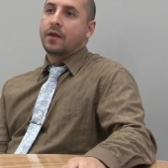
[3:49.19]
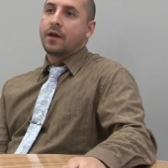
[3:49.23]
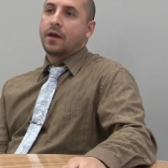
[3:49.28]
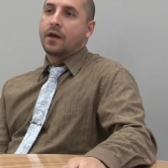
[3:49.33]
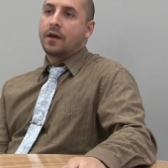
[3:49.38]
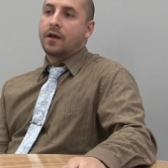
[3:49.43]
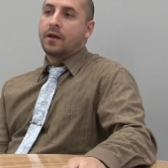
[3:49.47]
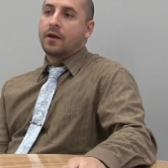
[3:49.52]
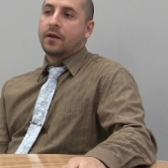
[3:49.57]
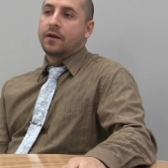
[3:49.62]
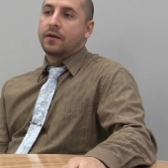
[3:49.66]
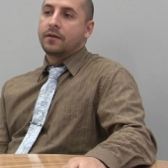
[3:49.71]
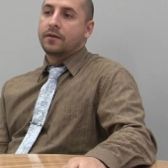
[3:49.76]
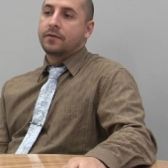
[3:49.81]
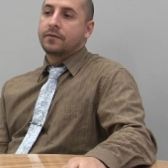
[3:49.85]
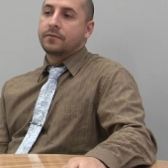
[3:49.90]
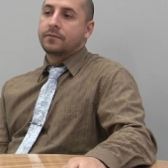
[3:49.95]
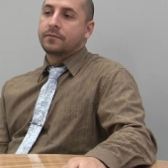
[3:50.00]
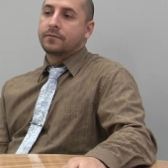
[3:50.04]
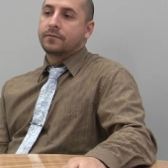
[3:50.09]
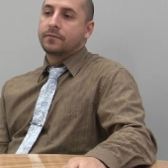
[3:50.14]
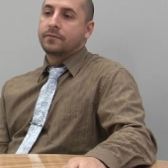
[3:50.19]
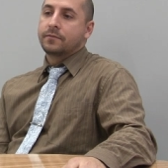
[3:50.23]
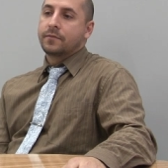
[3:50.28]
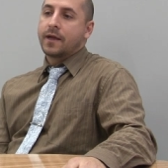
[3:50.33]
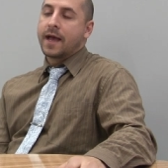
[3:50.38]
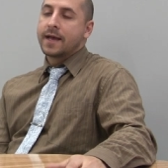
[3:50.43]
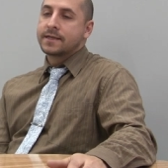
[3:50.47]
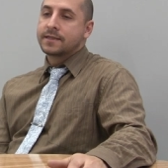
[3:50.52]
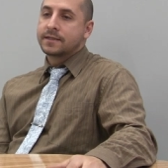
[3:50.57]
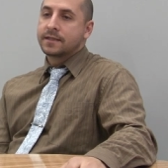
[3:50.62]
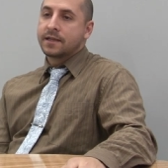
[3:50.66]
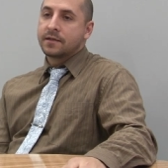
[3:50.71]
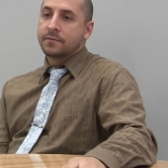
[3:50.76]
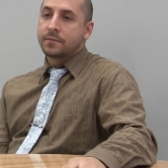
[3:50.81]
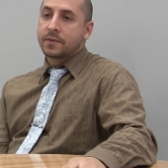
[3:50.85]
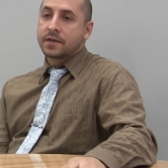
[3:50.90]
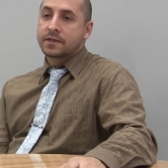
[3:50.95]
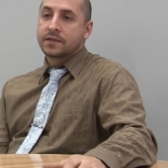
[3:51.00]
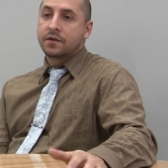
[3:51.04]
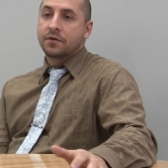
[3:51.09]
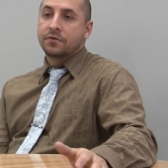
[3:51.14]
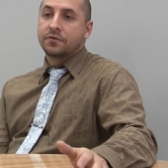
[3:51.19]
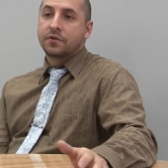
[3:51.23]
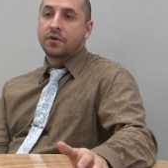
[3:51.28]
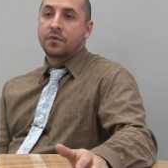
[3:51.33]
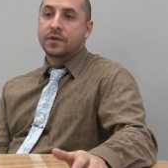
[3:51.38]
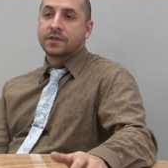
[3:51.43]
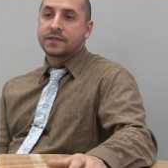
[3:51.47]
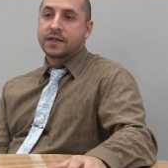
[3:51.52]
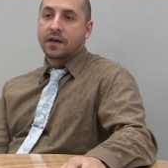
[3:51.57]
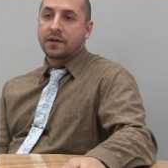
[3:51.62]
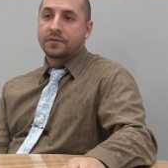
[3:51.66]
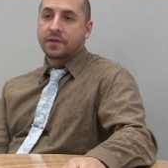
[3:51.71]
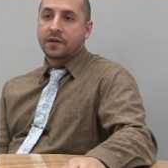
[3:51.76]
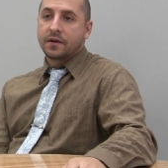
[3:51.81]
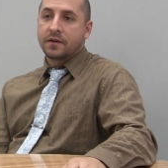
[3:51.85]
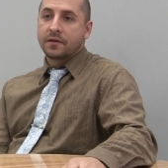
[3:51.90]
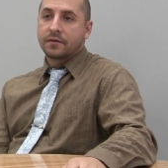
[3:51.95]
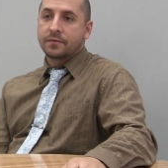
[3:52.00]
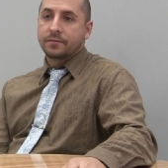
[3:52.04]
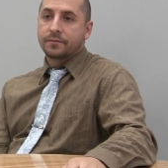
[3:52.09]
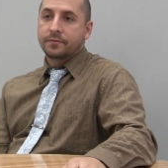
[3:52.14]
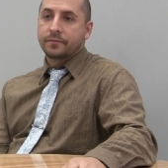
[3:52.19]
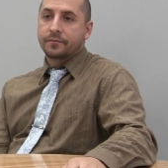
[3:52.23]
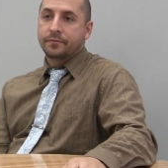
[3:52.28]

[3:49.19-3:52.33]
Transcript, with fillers: uh, hesitant because they don't know what's out there.